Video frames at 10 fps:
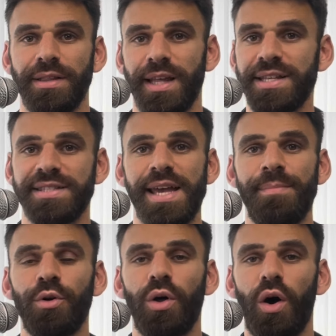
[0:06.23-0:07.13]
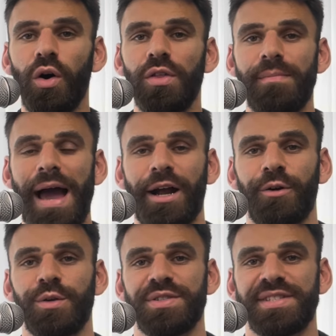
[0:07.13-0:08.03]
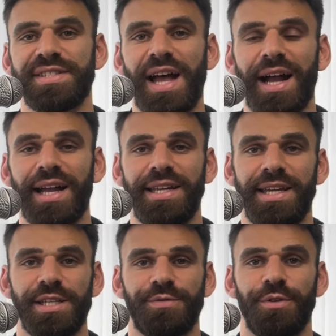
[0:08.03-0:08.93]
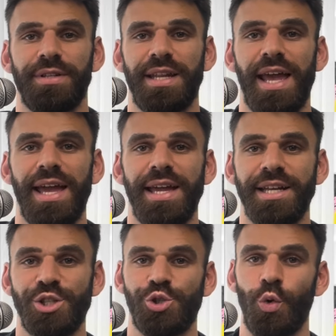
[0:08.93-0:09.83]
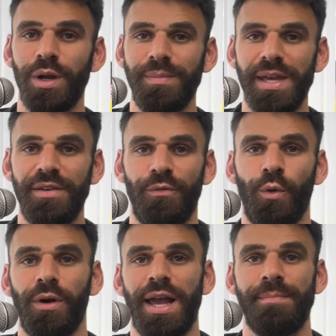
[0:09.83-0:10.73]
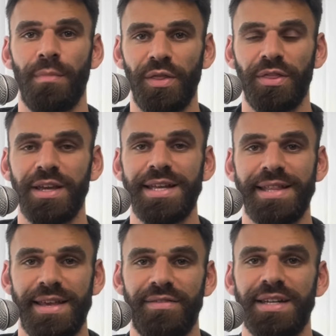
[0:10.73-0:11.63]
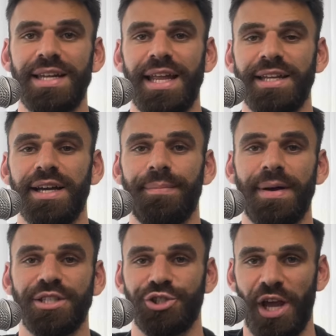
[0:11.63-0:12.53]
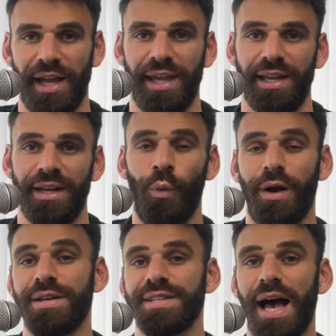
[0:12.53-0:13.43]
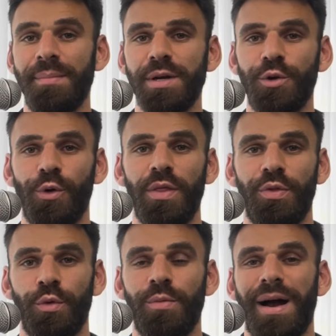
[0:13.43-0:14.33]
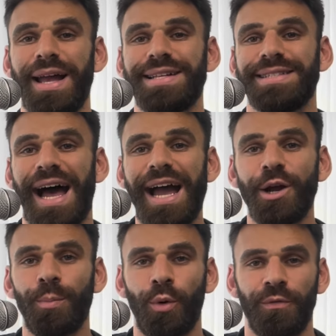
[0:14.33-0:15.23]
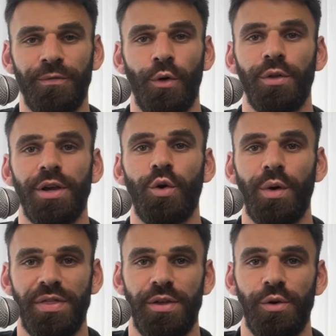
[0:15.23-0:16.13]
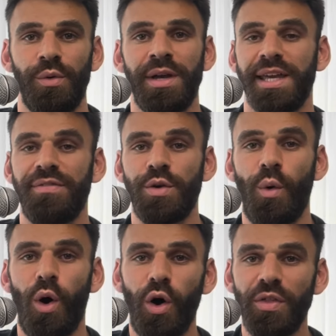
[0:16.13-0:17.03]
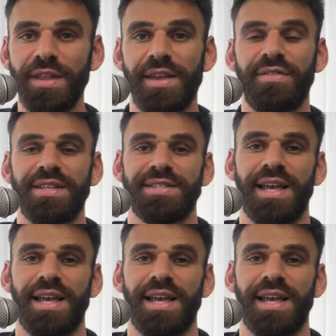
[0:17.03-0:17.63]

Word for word: but let's table all the macros and stock ideas for today and join me for a monthly dividend income check-in. Whereas I'm gonna run through my entire portfolio with you, give you all the dividend